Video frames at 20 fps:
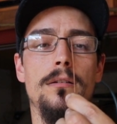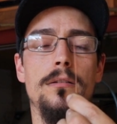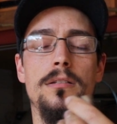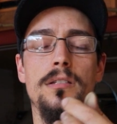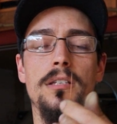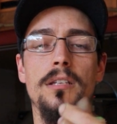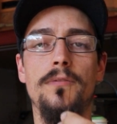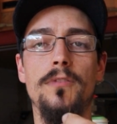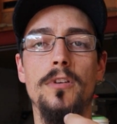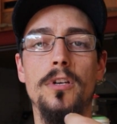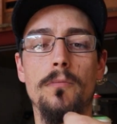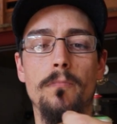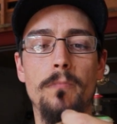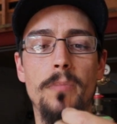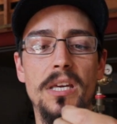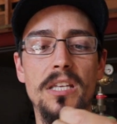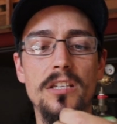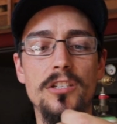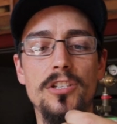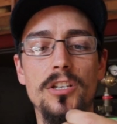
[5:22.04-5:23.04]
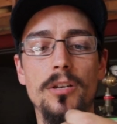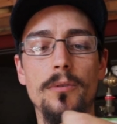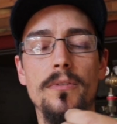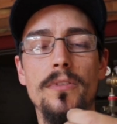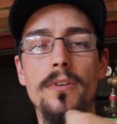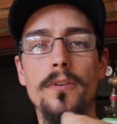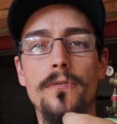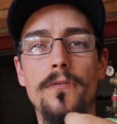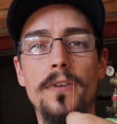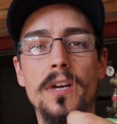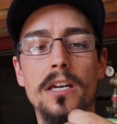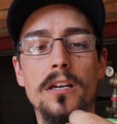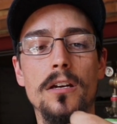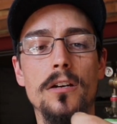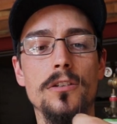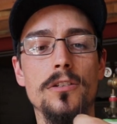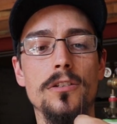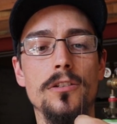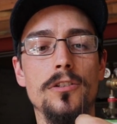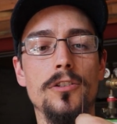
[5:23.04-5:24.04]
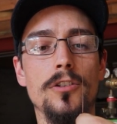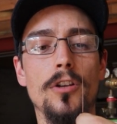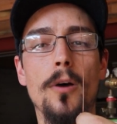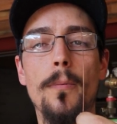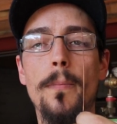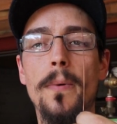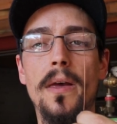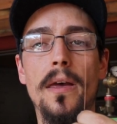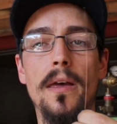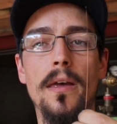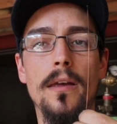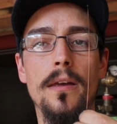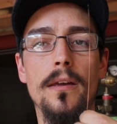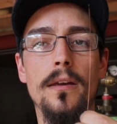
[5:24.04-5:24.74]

See if you can pinch it with your fingers and stop it.